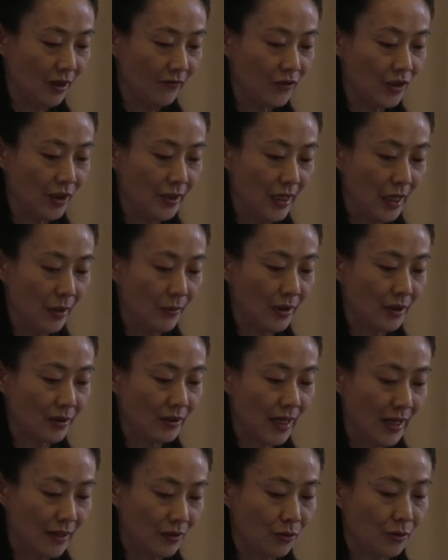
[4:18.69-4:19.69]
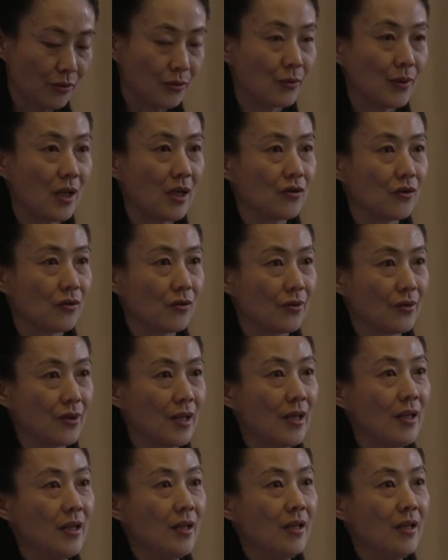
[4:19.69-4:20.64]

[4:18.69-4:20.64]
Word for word: of generic textual structures